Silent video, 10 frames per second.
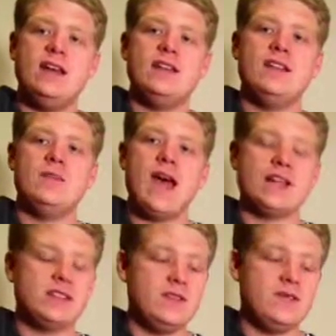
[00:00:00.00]
and then
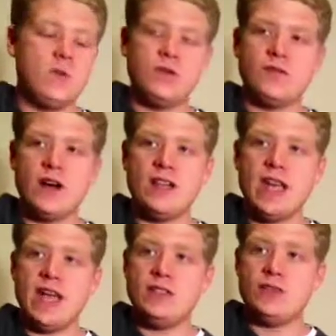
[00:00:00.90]
back to the 4th fret of
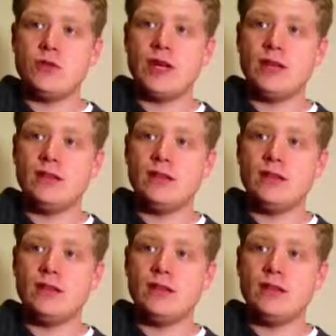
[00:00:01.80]
the A string.